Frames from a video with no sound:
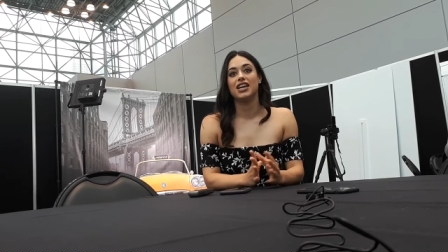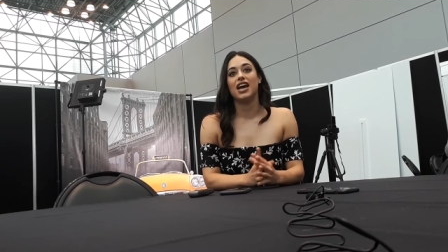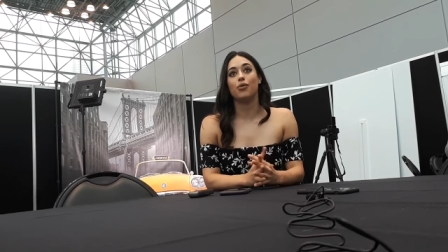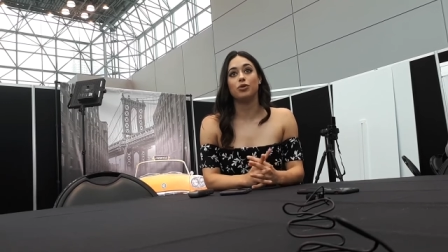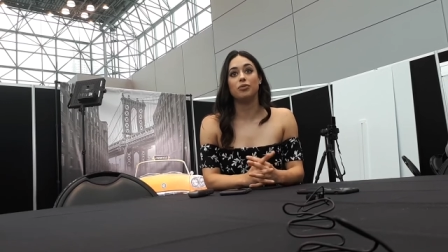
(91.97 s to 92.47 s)

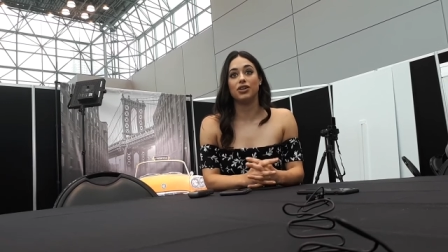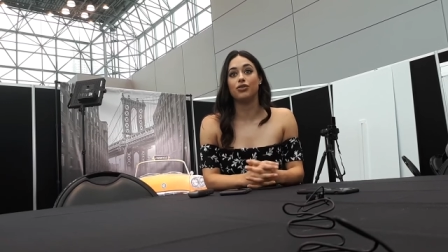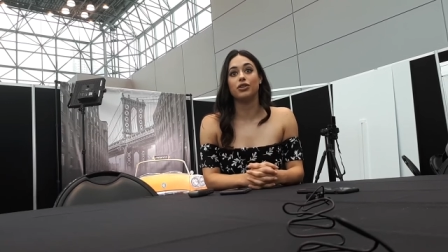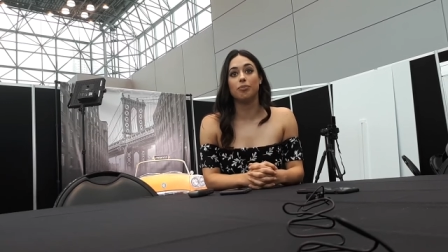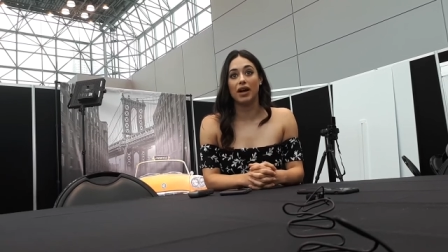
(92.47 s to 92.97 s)
And we meet her
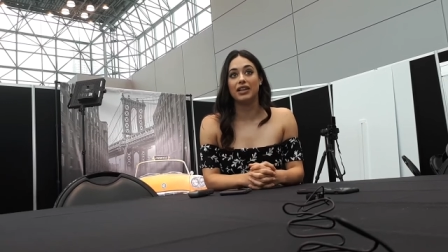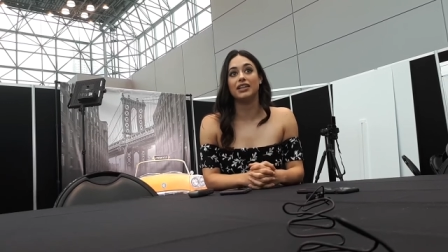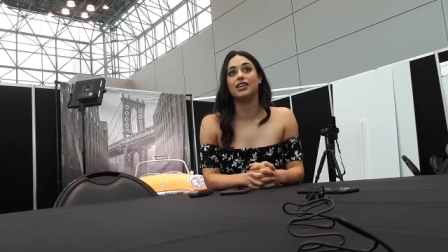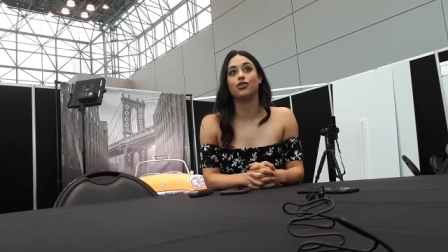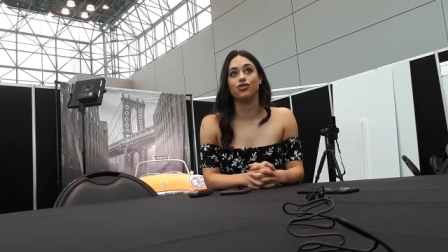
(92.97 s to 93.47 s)
in the pilot,
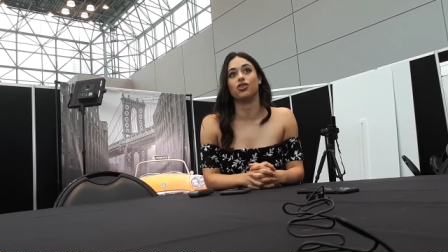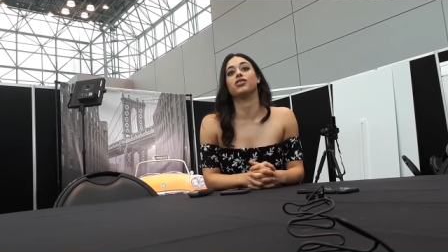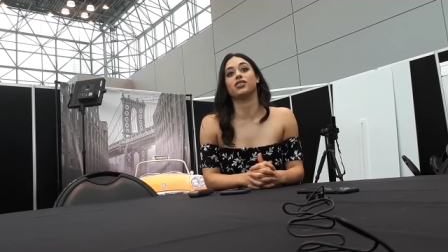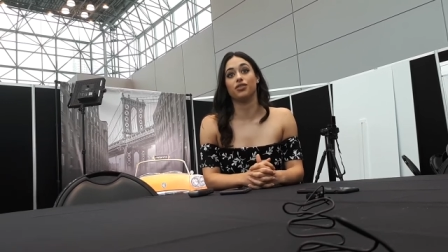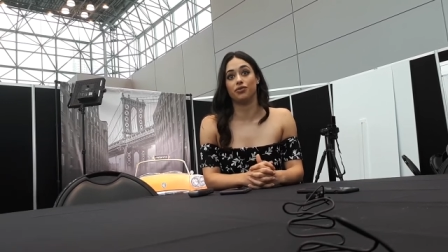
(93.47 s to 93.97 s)
and her
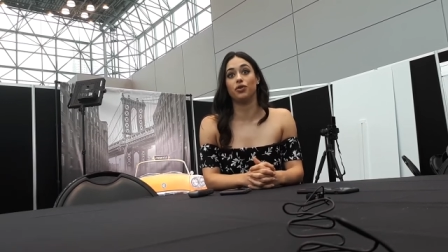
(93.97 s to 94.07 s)
thoughts on it.